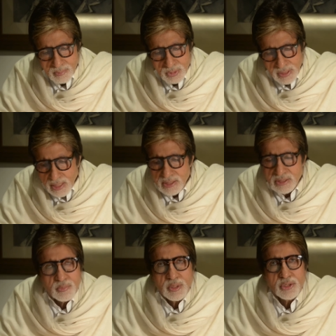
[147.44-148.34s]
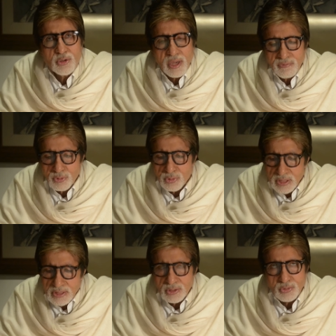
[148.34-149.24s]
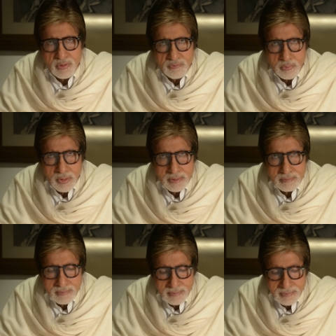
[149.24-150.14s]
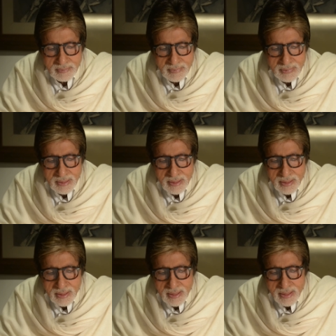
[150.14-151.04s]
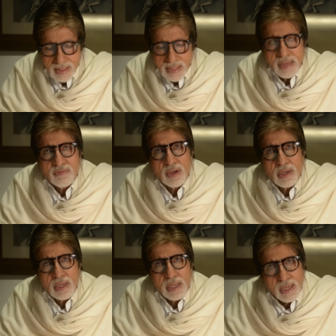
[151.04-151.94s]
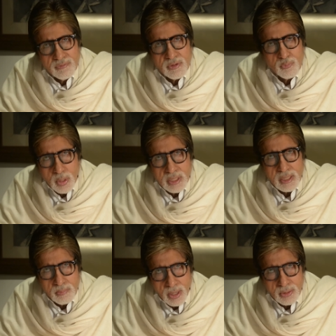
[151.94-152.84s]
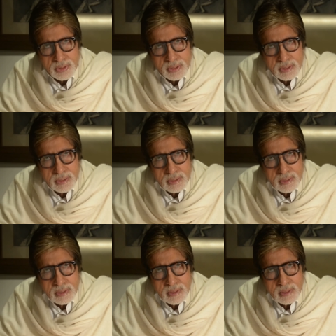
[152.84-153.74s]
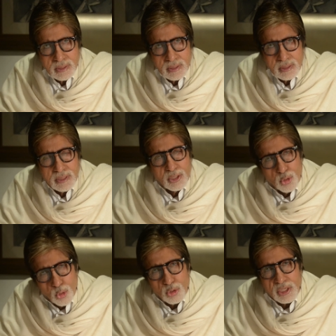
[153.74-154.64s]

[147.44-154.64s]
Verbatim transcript: But that doesn't mean you have to listen to everyone. Never ever worry about at